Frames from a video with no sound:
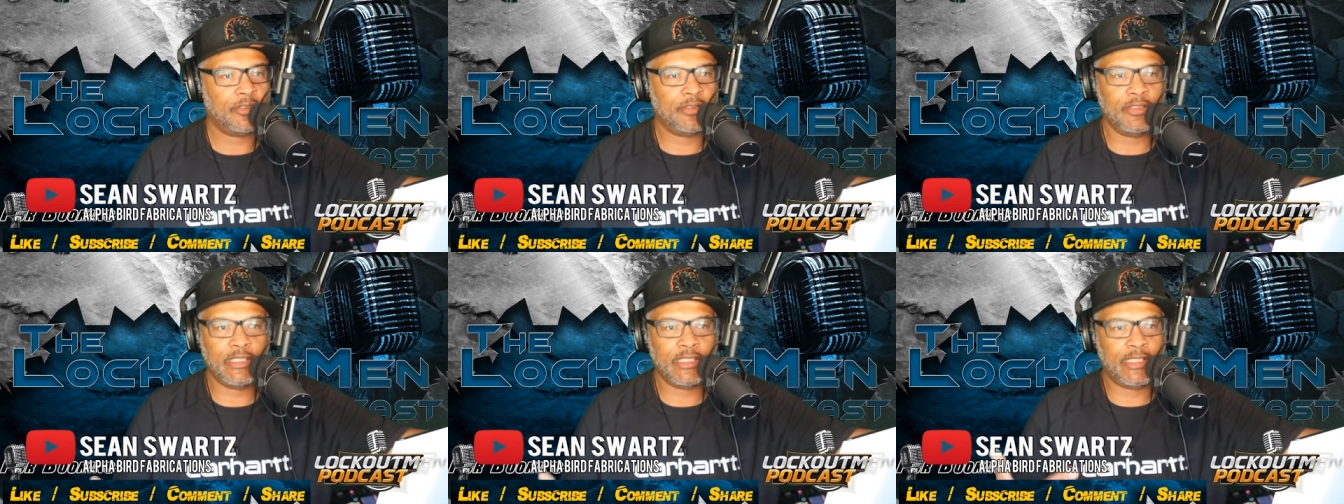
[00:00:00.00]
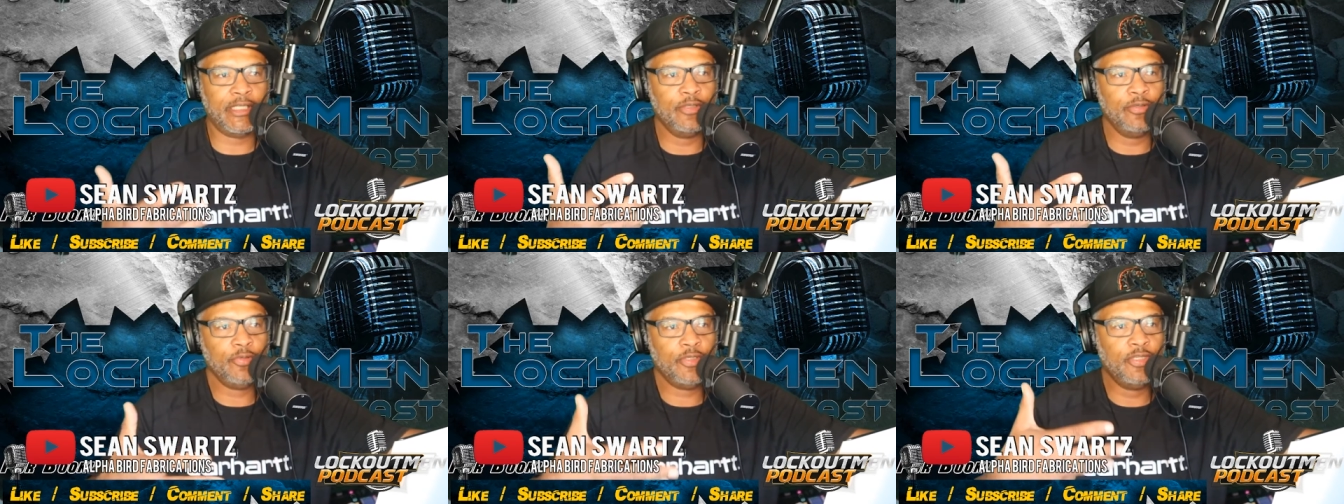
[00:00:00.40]

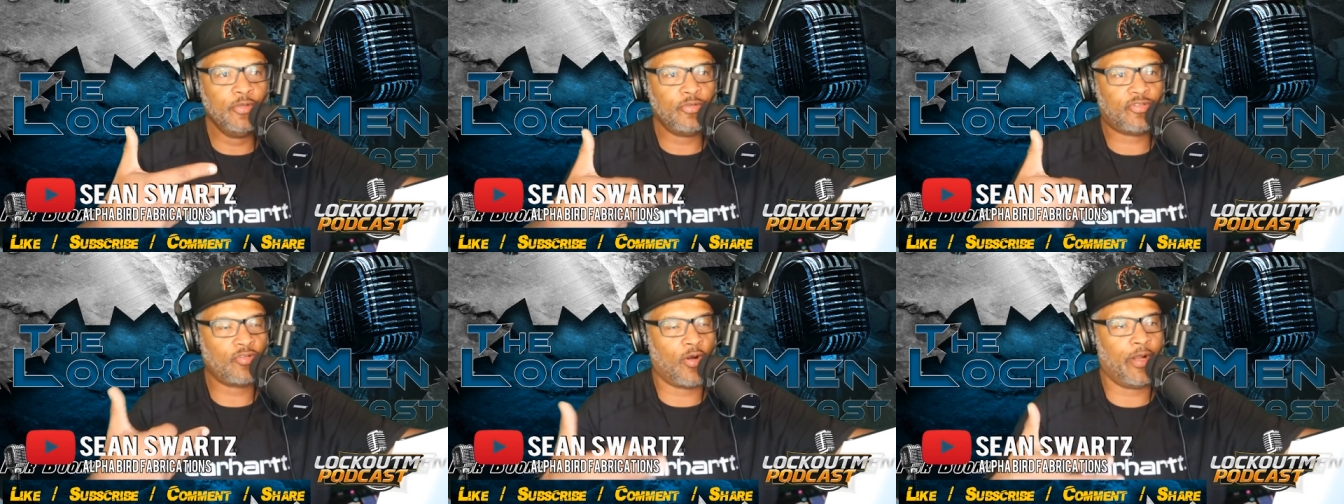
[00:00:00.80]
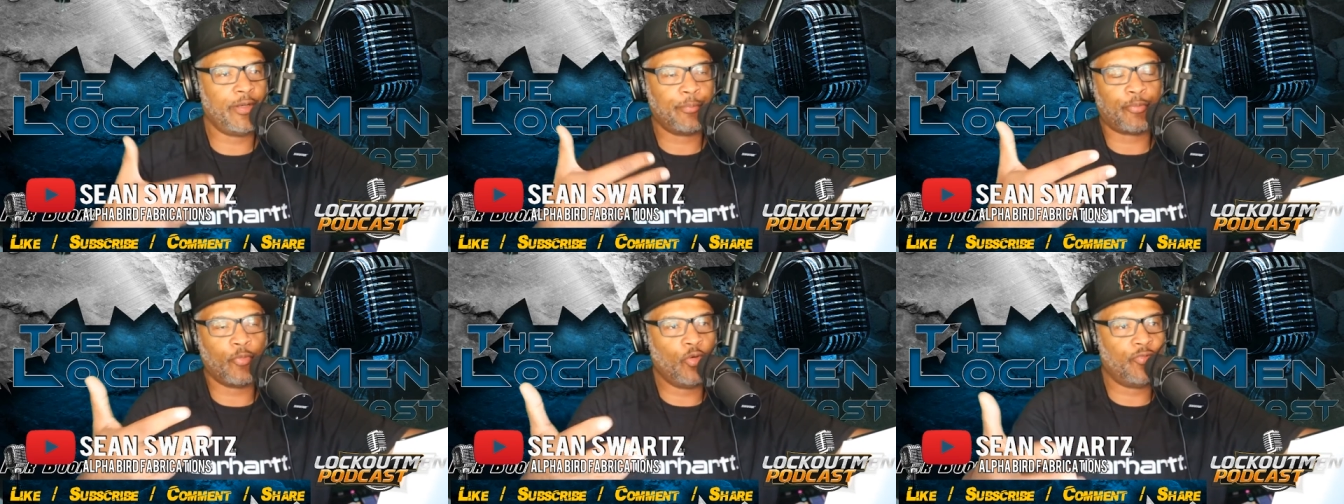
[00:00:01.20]
you you showing
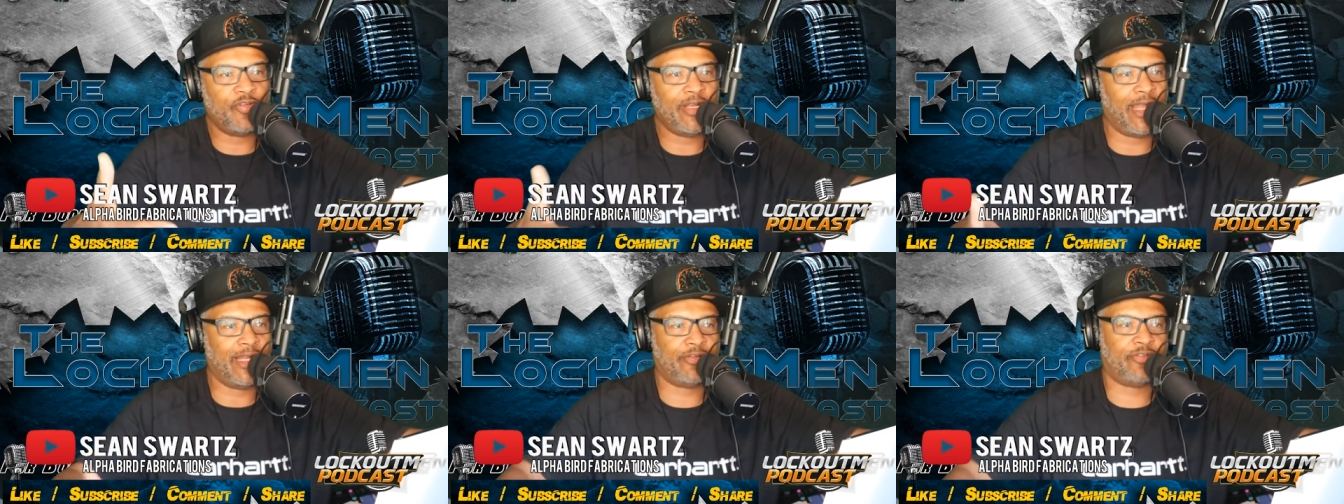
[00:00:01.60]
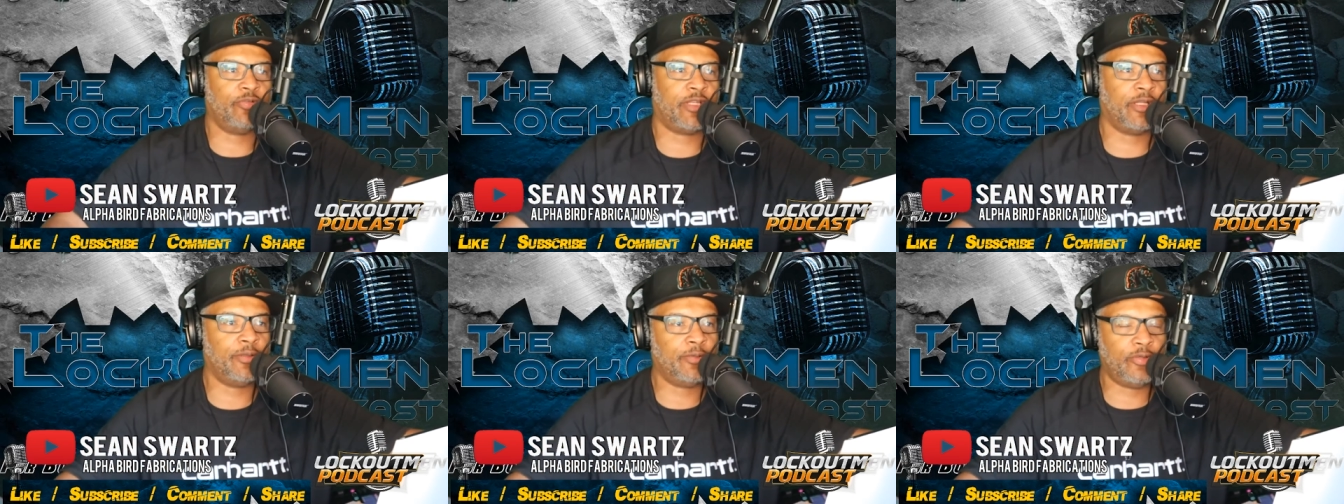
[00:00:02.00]
and proving that you
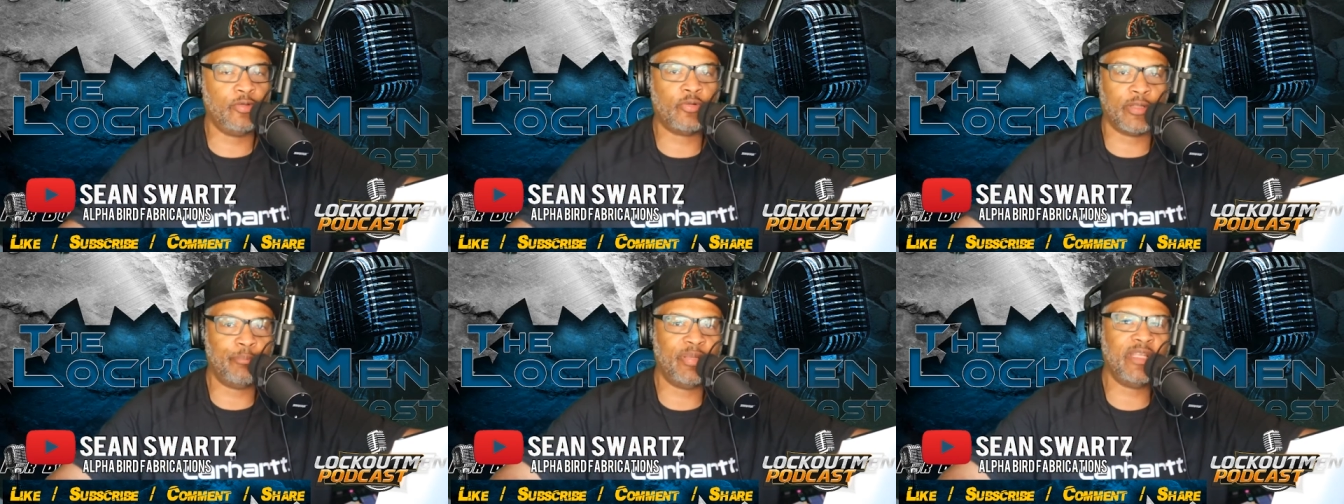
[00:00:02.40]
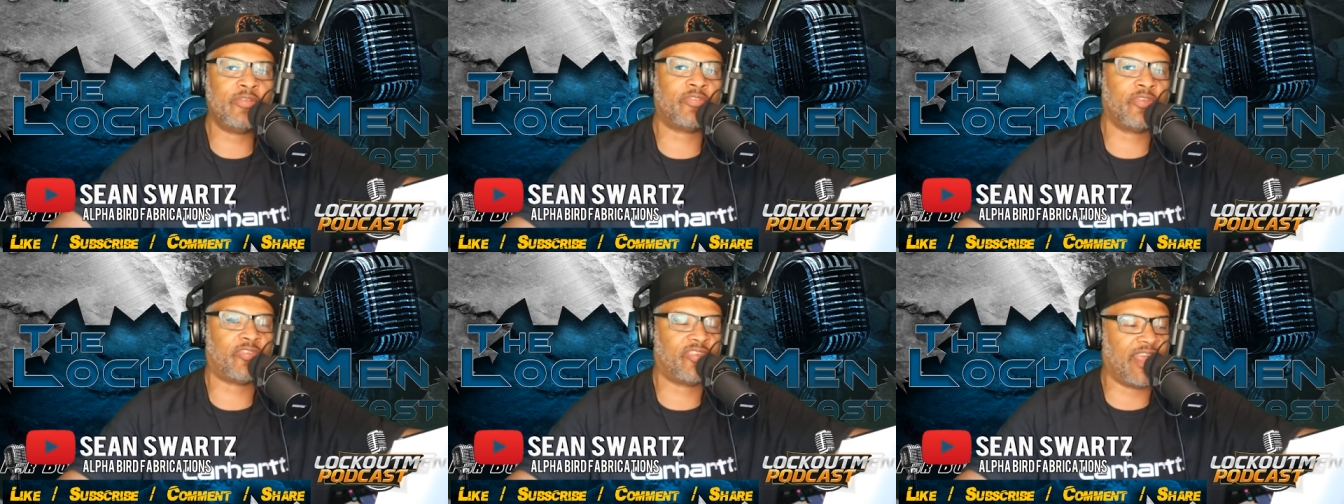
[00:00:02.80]
can you can be
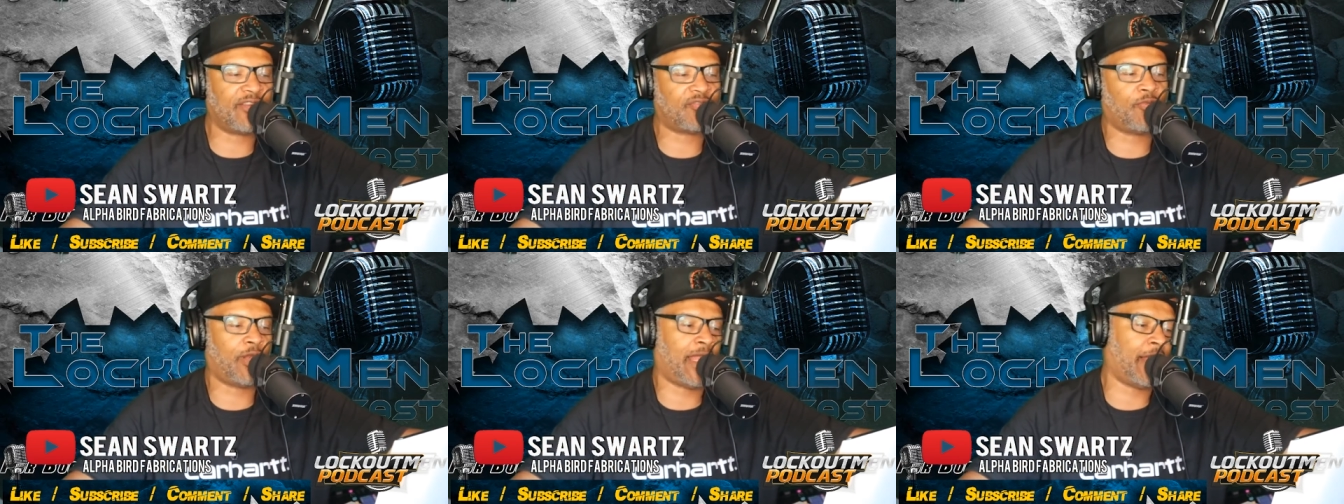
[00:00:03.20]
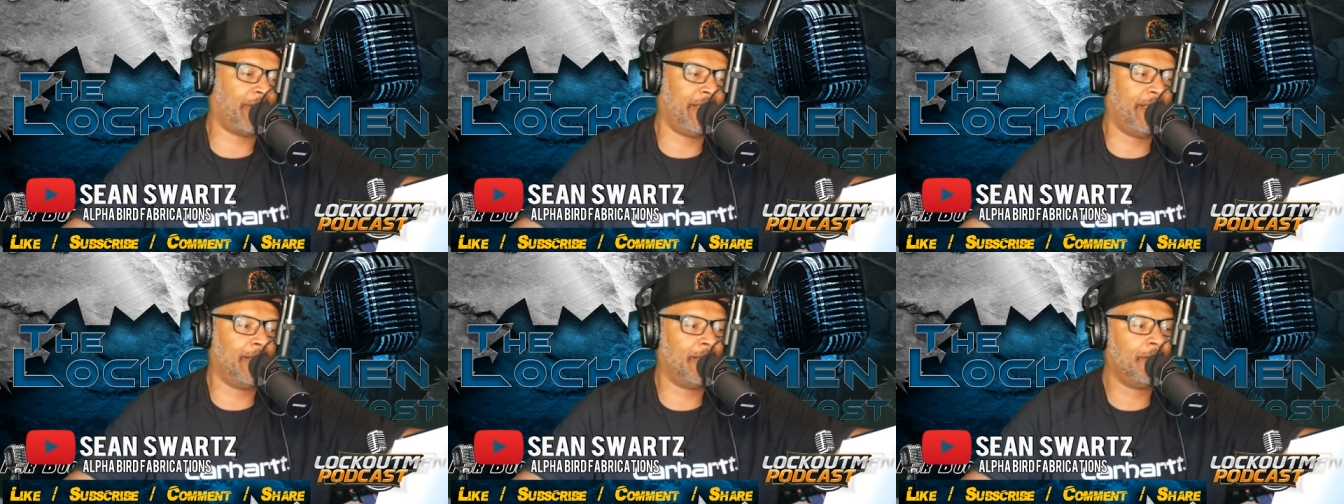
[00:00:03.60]
successful out
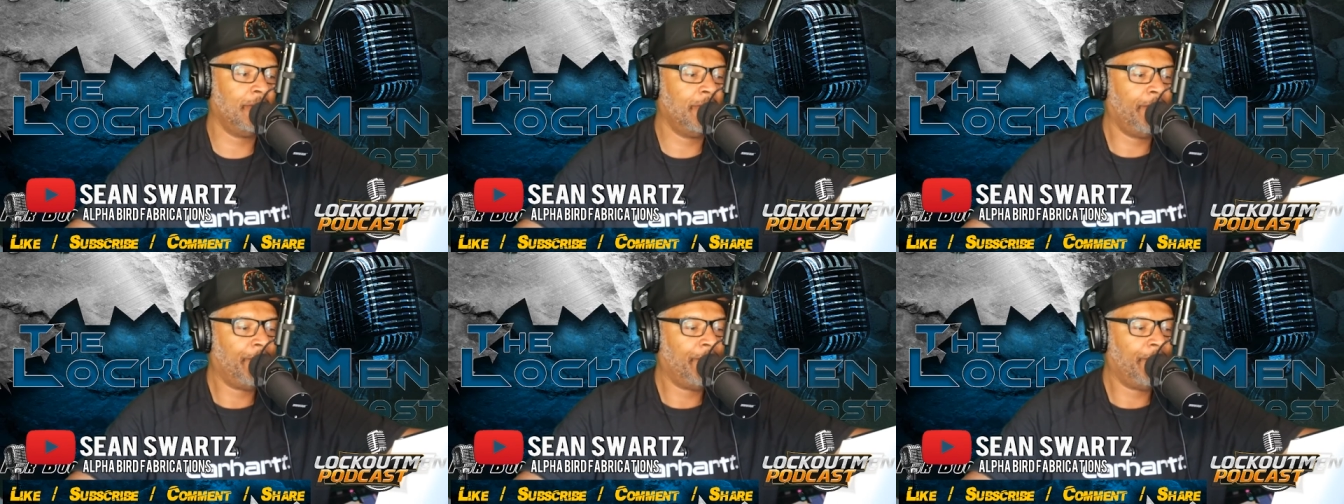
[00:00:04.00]
here.